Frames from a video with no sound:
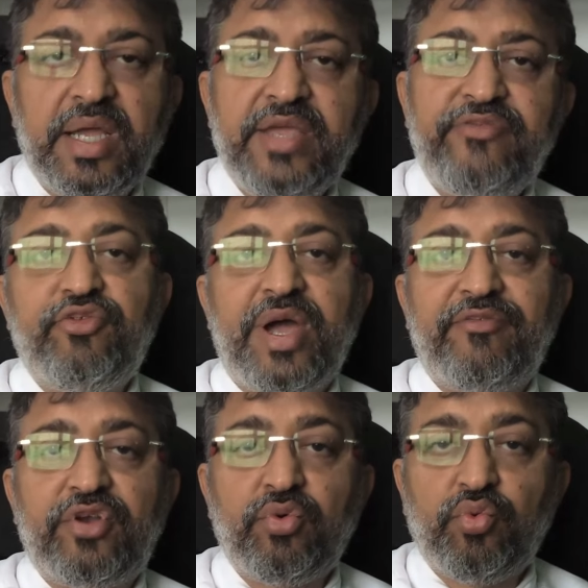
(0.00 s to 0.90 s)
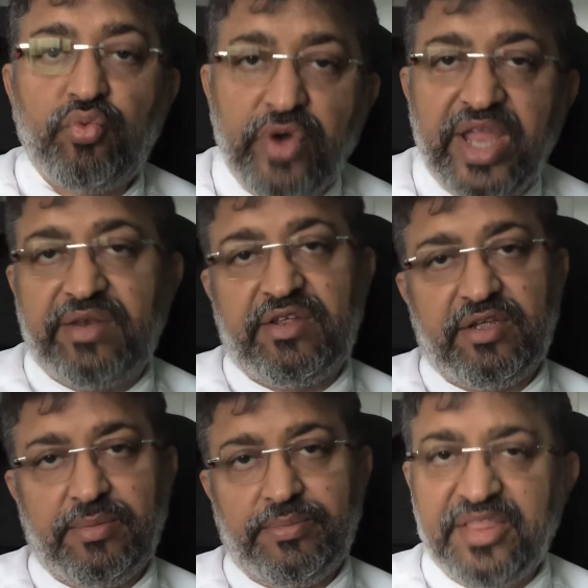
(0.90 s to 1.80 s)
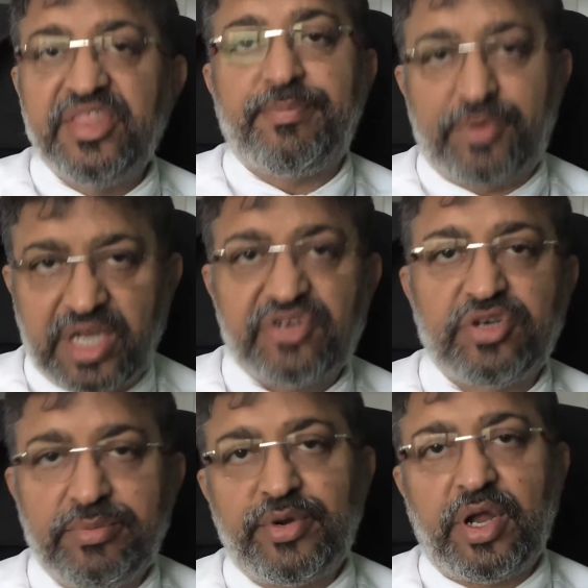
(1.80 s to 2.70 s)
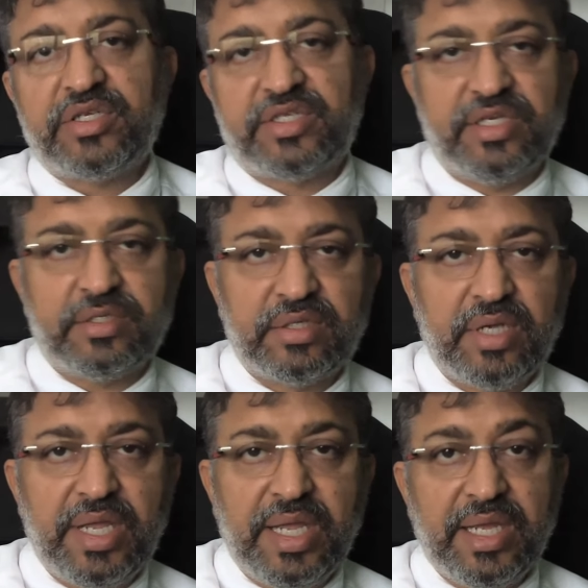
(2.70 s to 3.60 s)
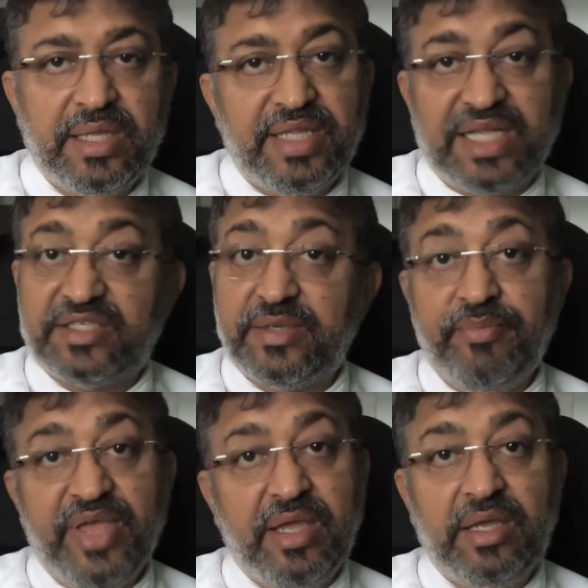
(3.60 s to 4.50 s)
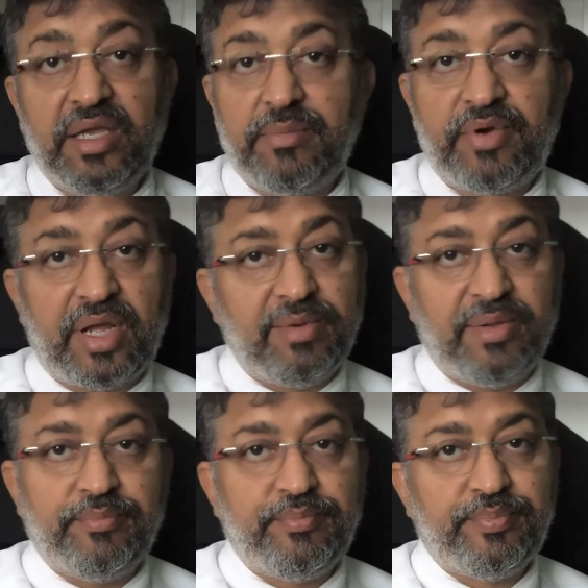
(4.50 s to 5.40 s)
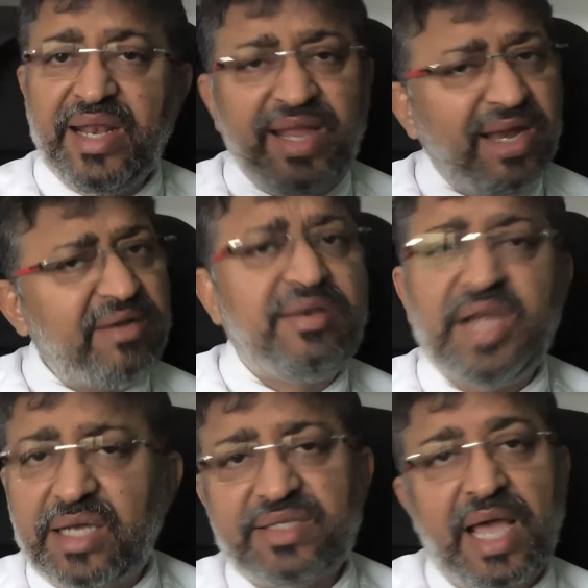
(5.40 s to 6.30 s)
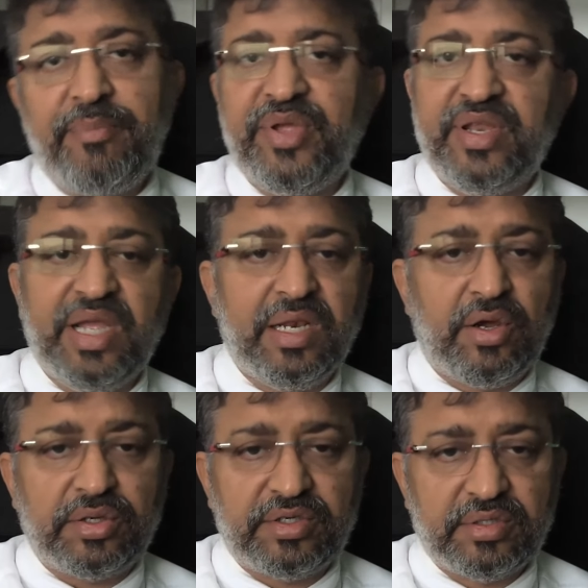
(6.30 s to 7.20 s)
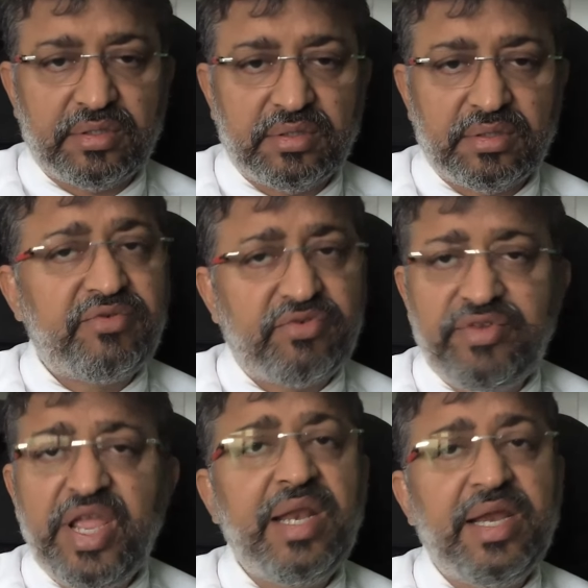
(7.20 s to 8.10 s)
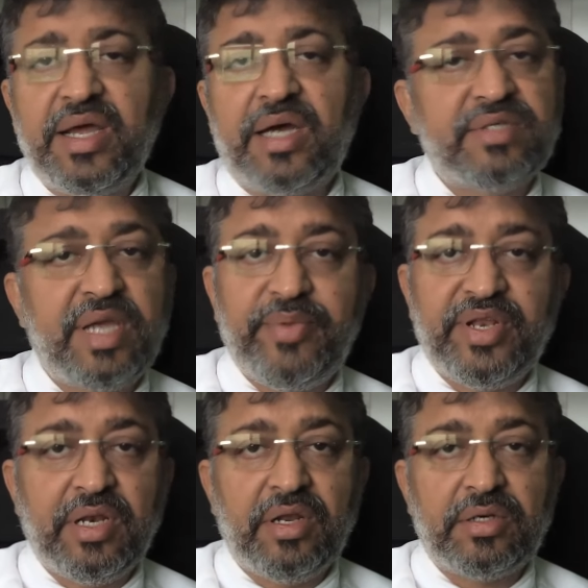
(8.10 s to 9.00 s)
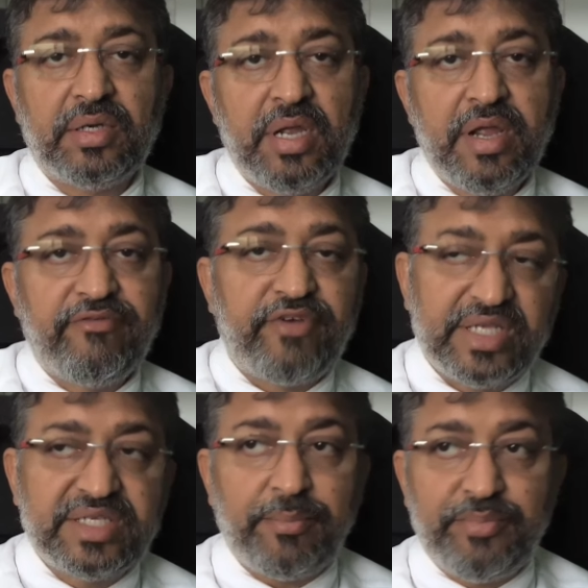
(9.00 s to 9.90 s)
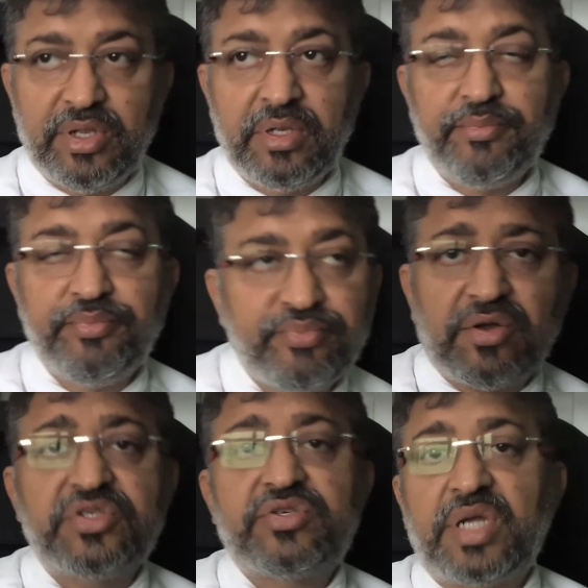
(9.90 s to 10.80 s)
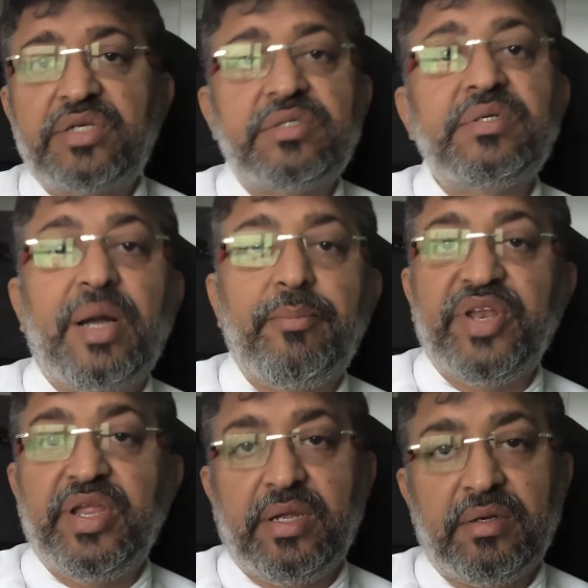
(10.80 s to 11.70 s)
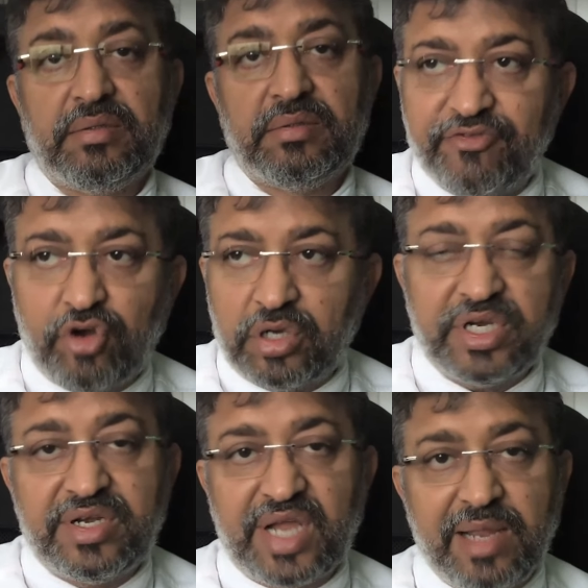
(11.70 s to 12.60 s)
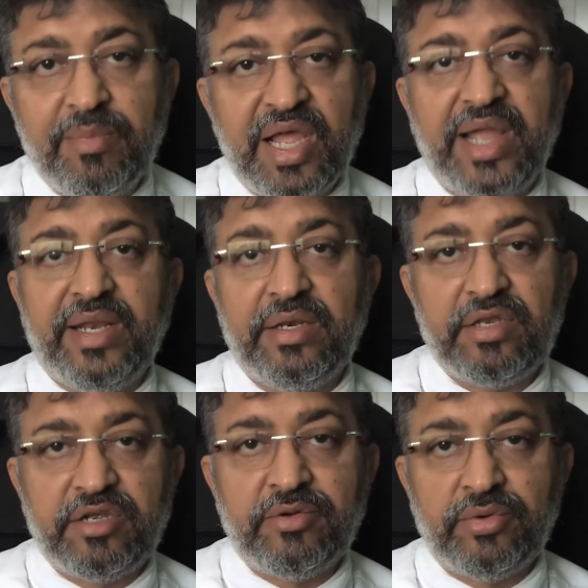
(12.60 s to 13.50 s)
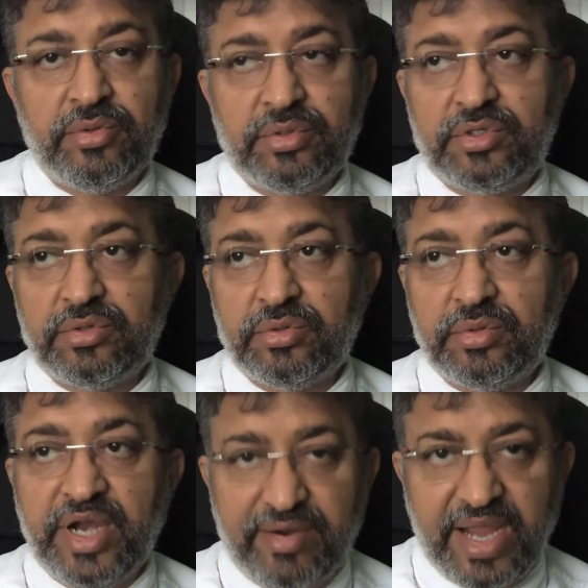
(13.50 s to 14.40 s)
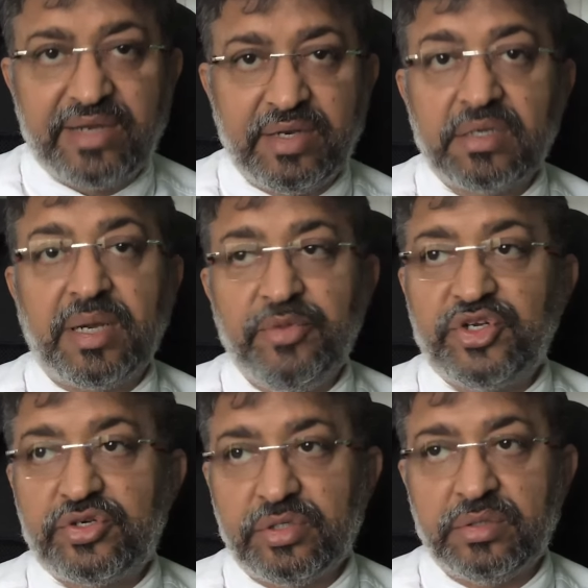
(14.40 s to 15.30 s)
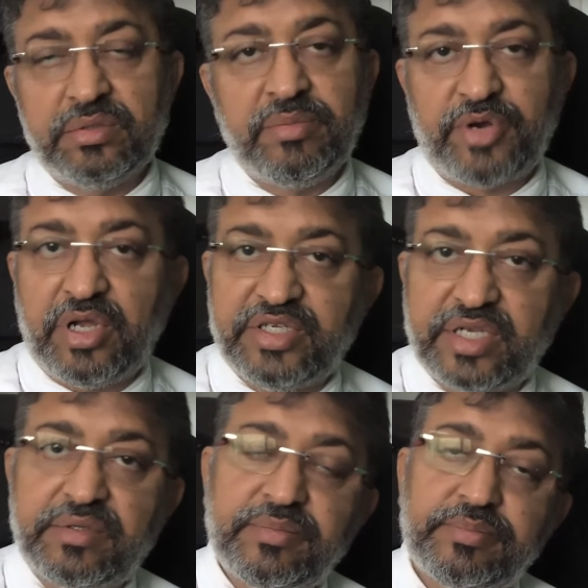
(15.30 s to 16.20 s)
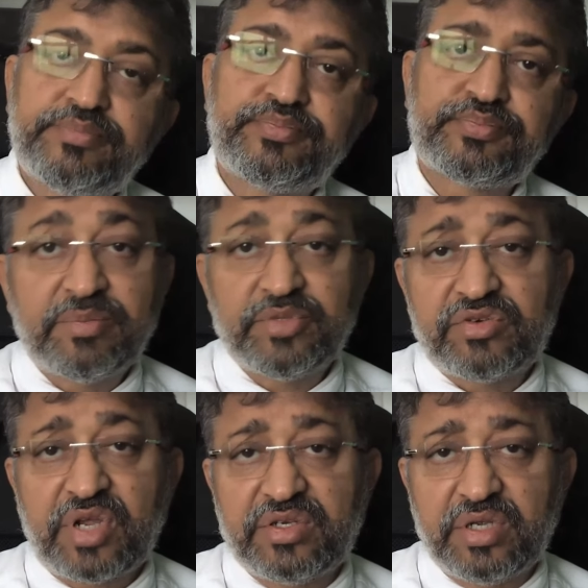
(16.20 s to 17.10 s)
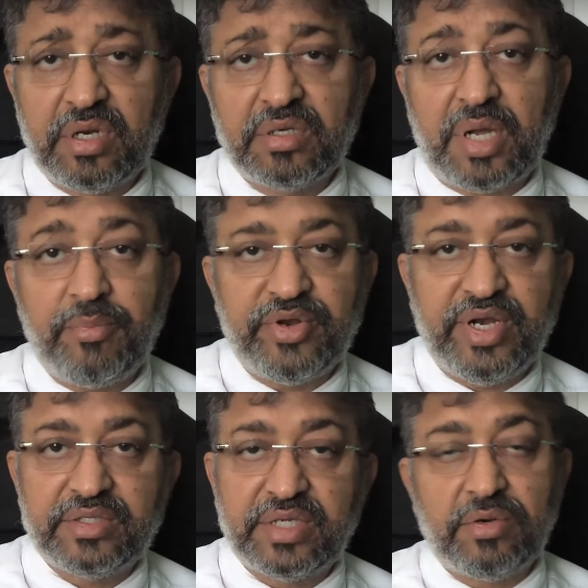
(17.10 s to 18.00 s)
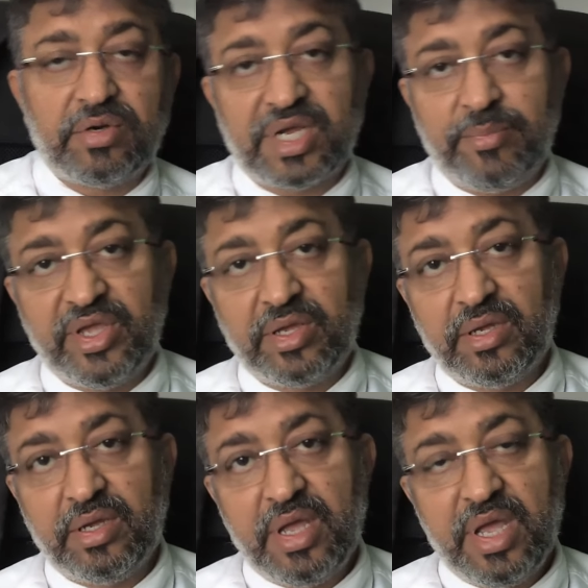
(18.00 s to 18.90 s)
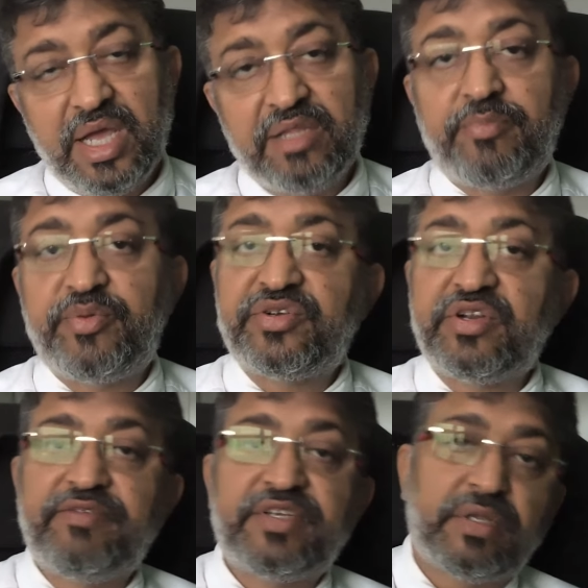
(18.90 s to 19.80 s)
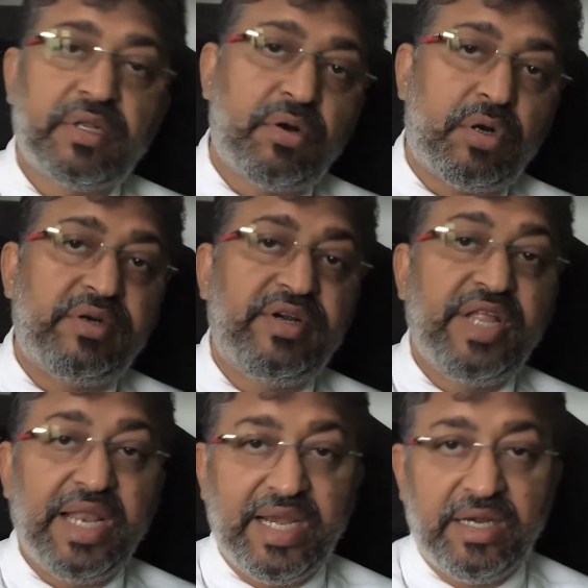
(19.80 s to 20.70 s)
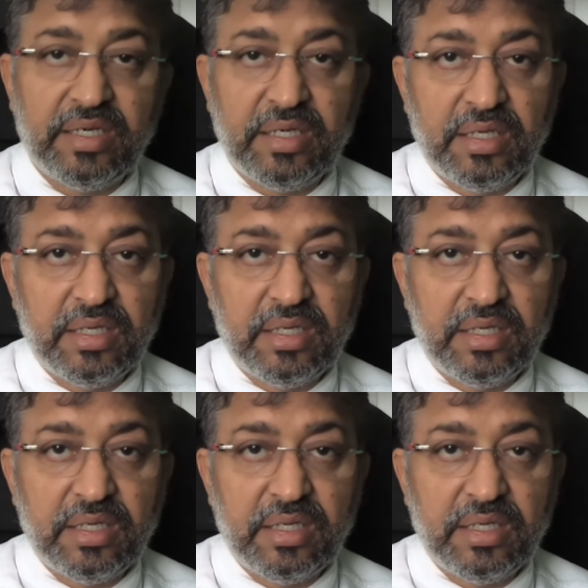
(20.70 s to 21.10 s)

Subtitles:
Now, if you have to wait in the production process, that's a big problem. And it does happen a lot. It really does happen a lot. For example, construction company, they have got a timeline to erect and commission the project. If some structural components are not coming, the pressure vessel got delayed,